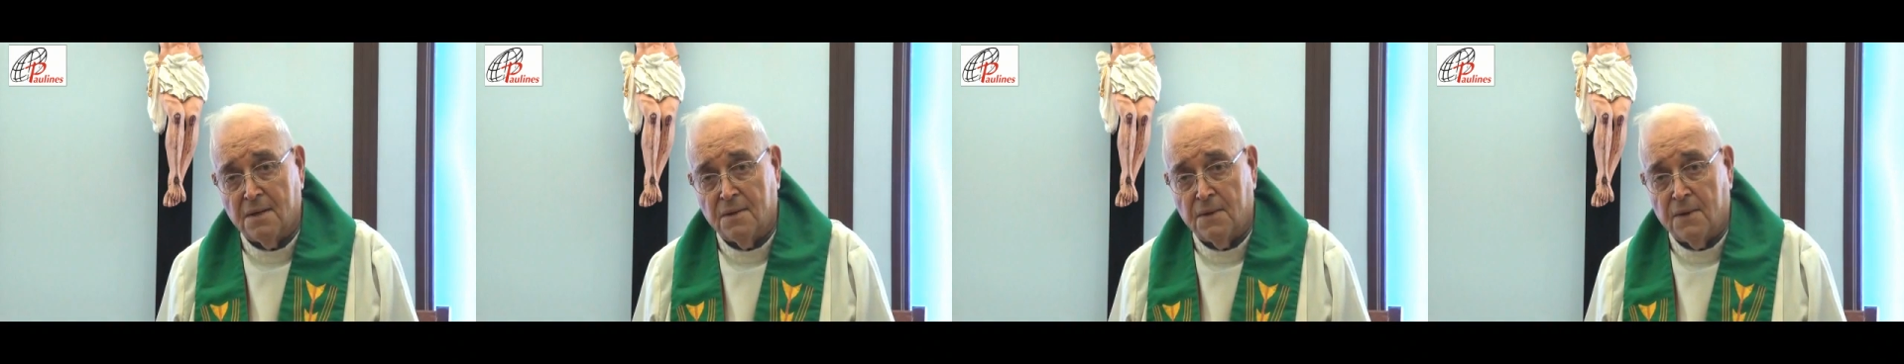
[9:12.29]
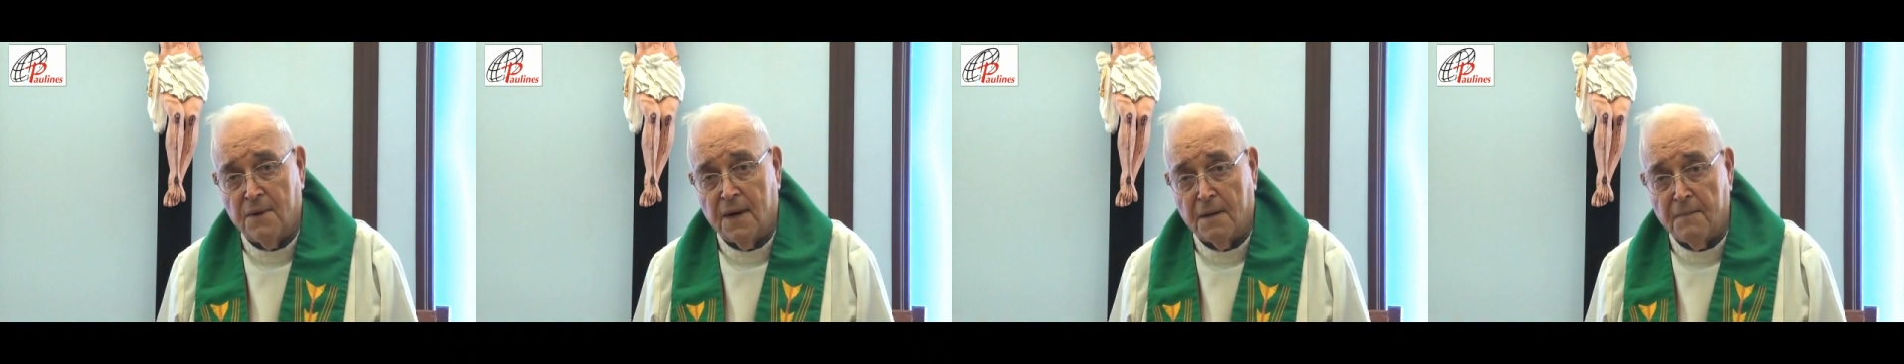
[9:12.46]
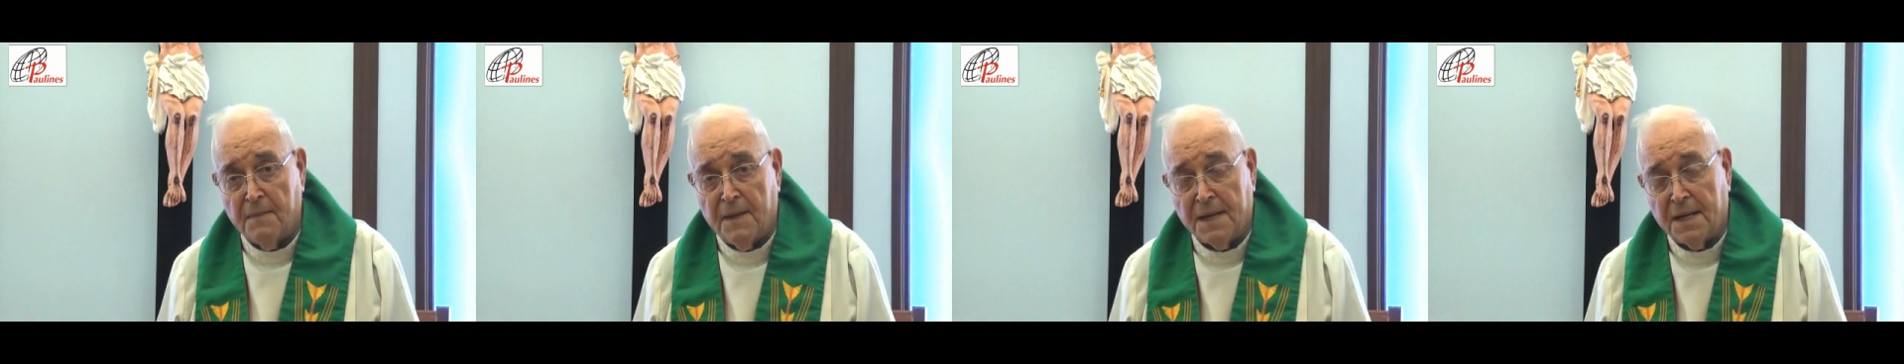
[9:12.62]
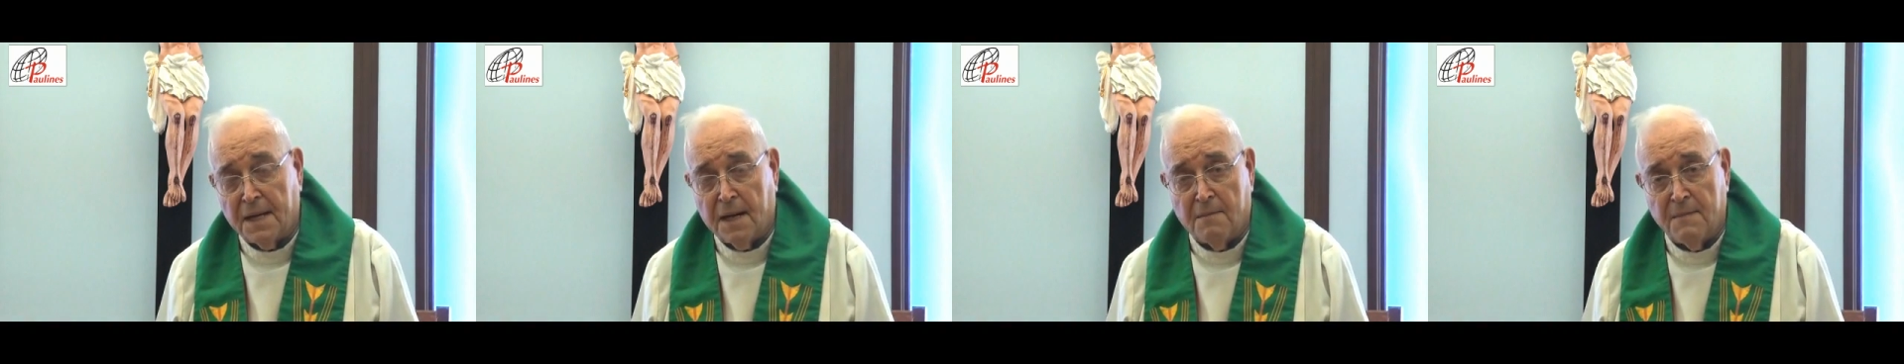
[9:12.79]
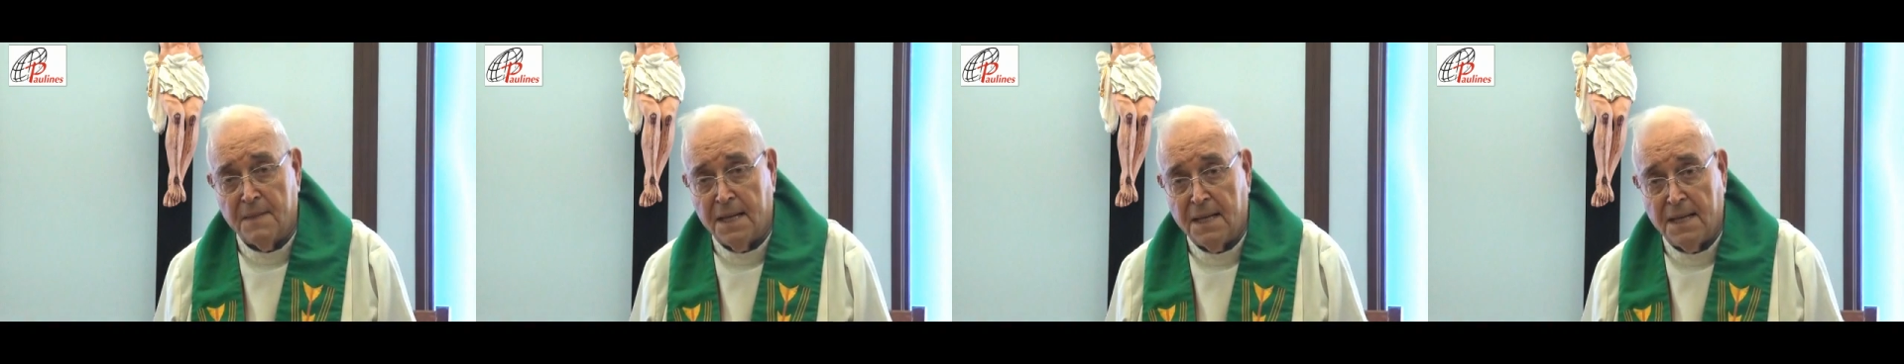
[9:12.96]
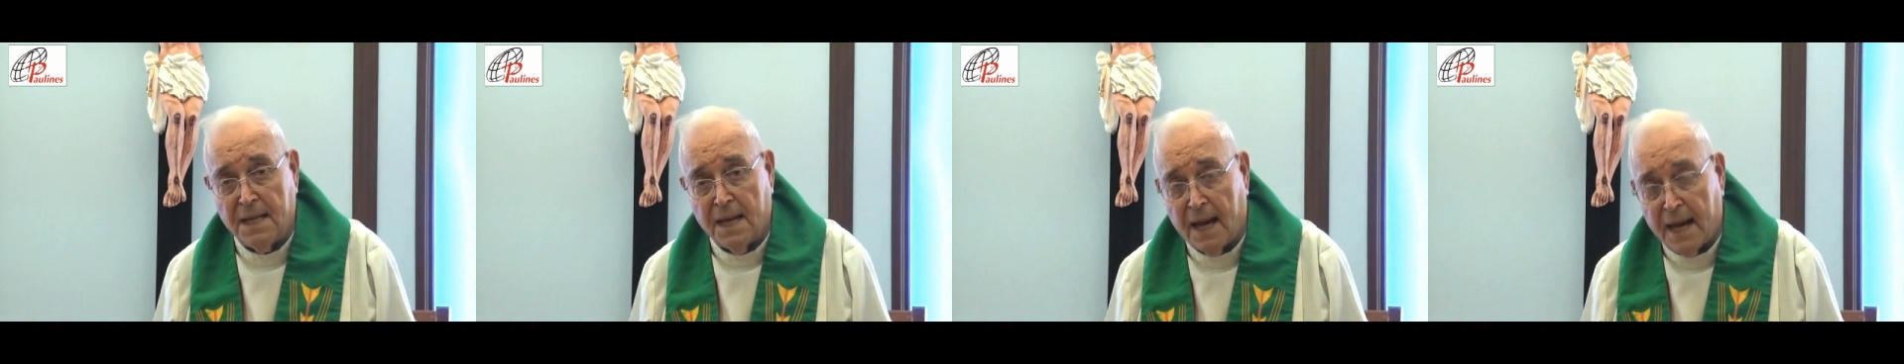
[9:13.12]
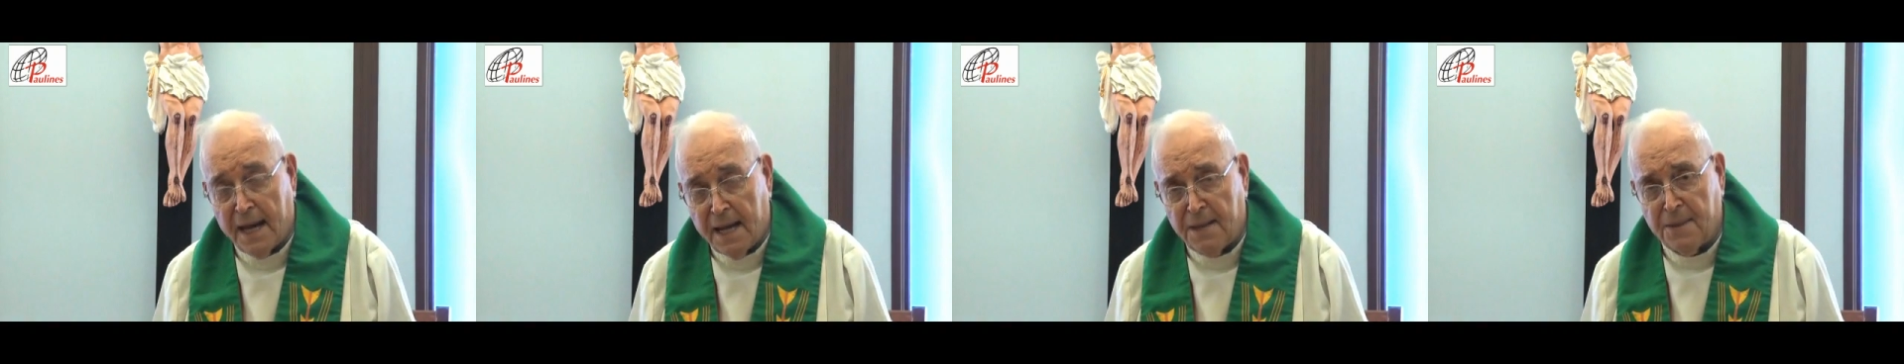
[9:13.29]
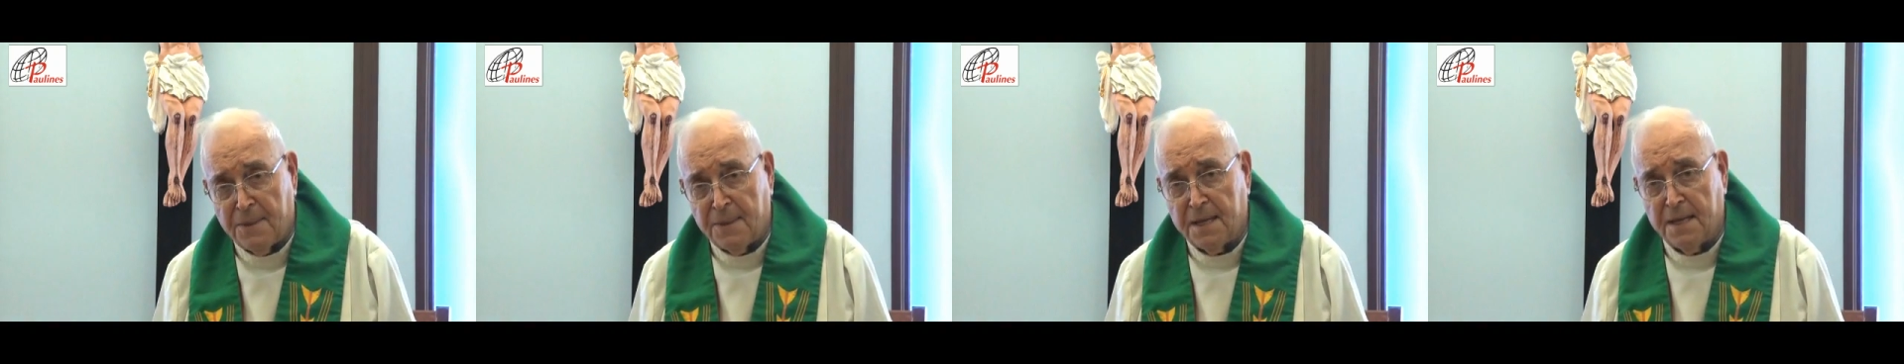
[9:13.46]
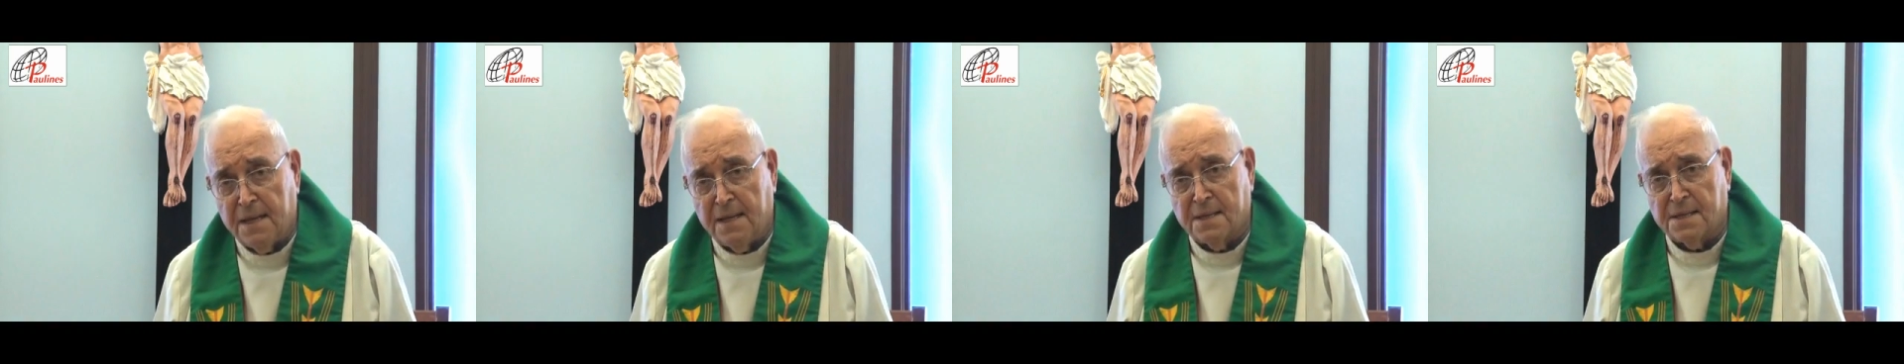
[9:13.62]
who are becoming
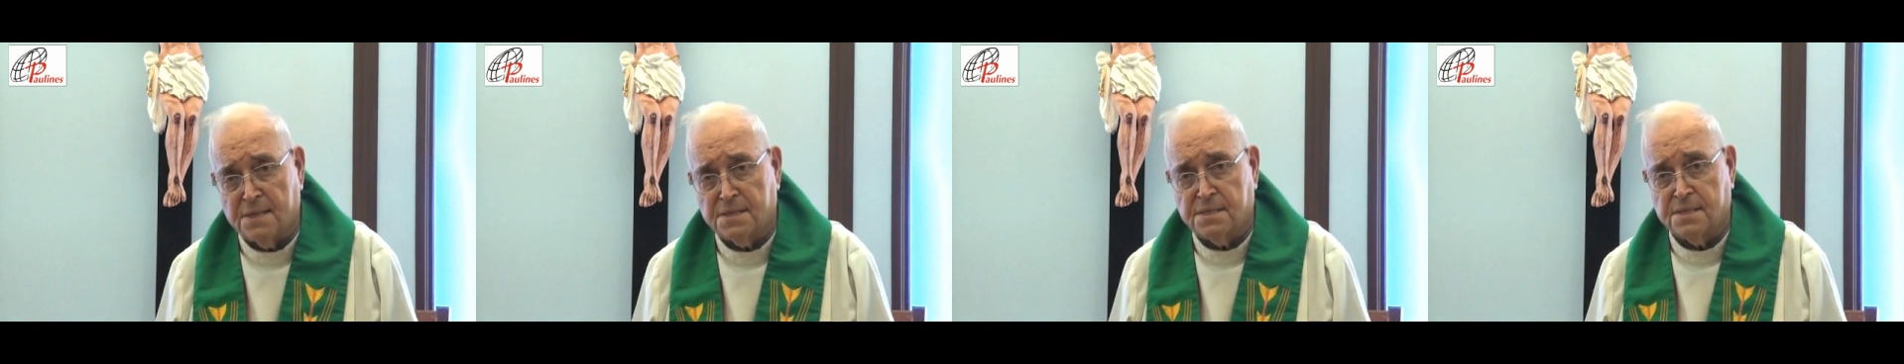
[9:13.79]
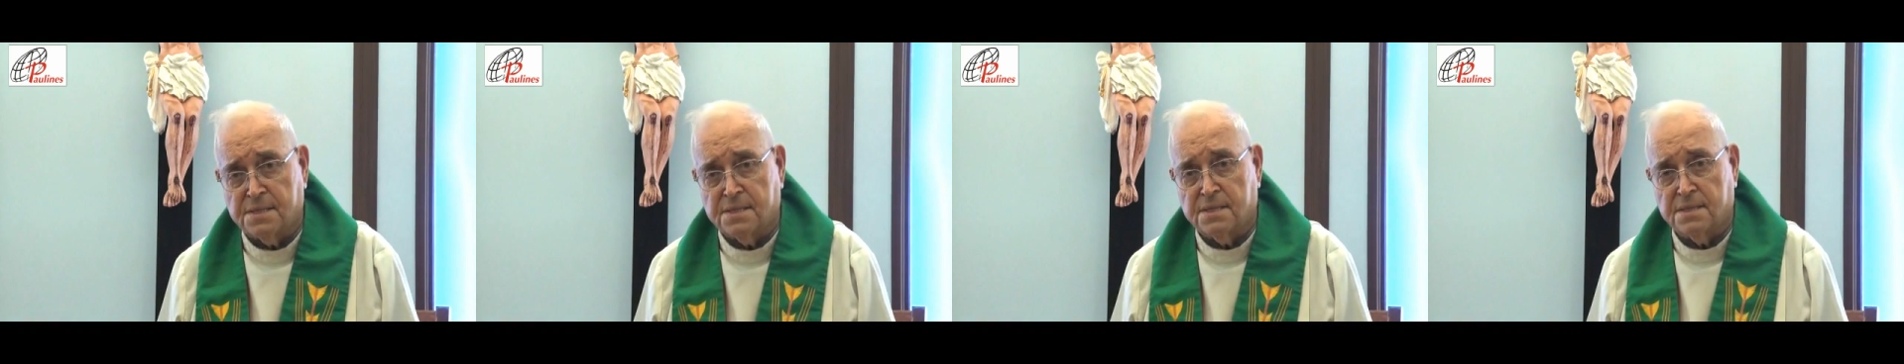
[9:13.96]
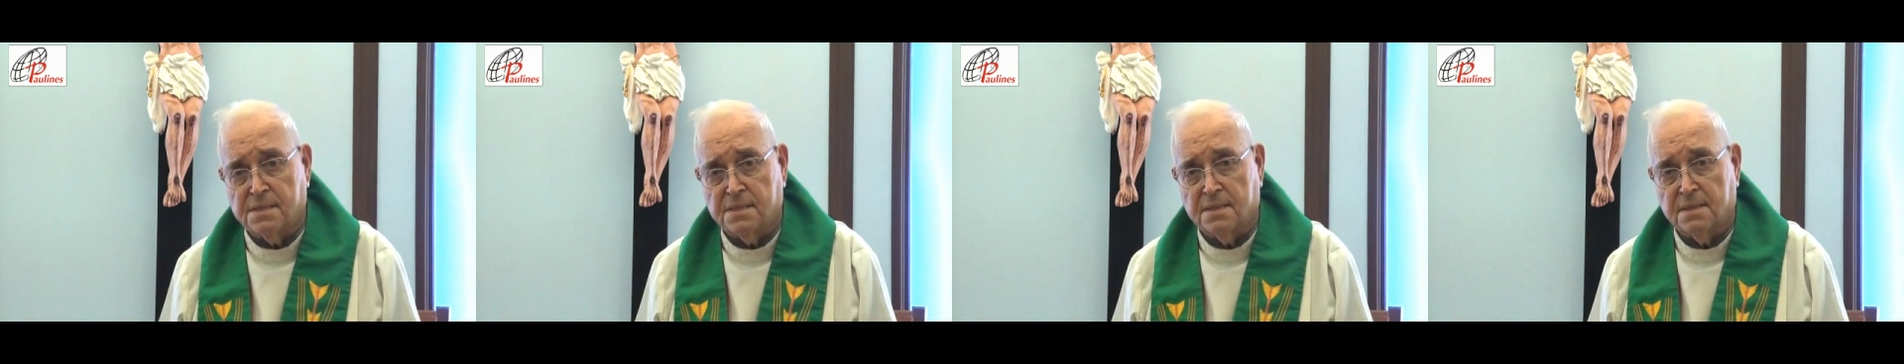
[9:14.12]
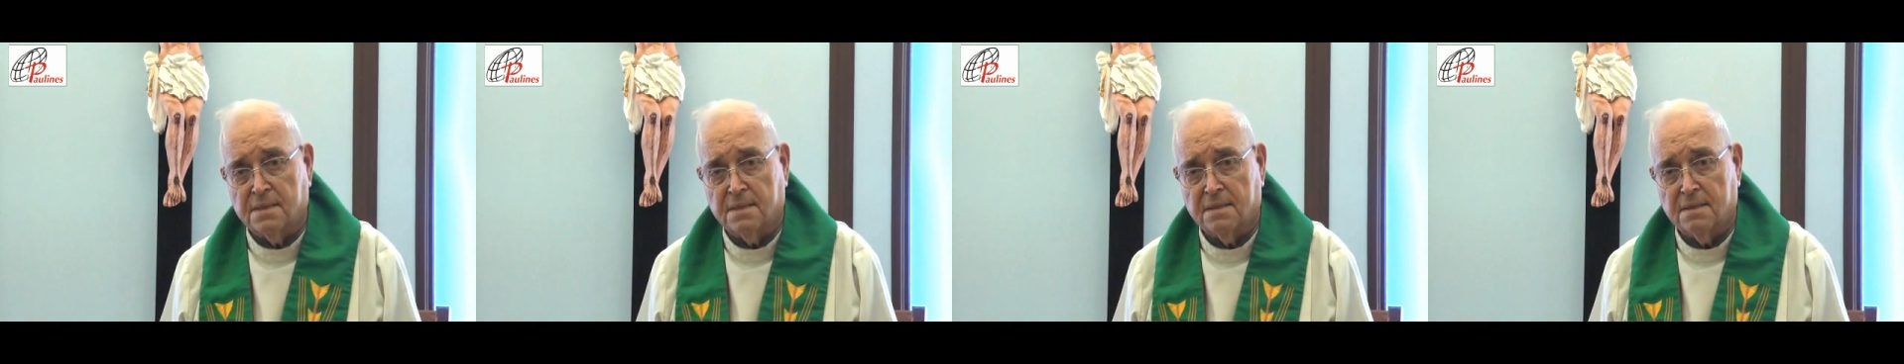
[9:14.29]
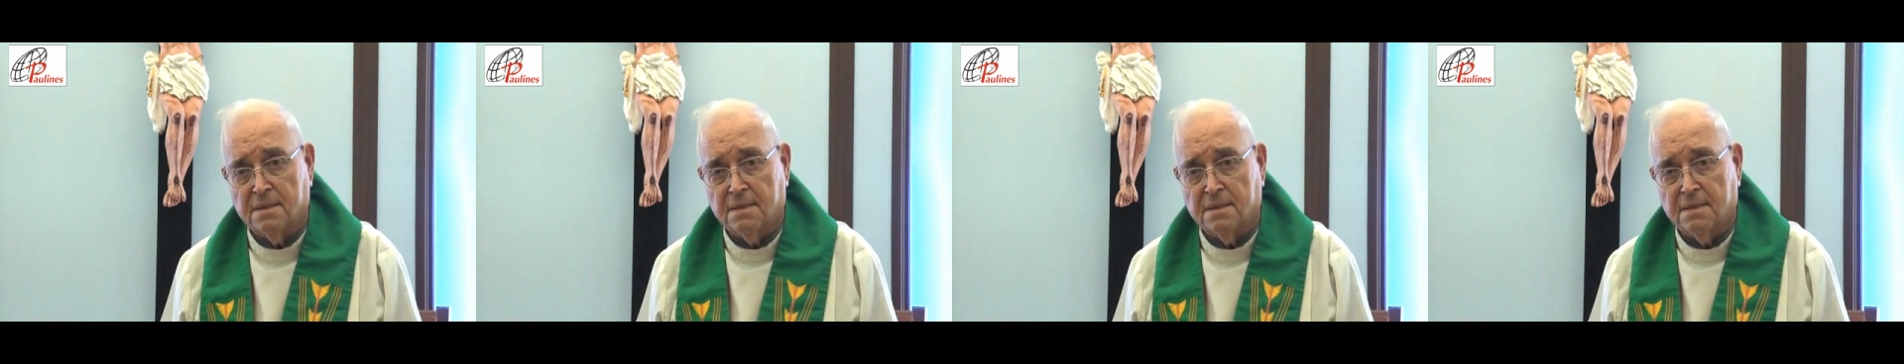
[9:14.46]
atheists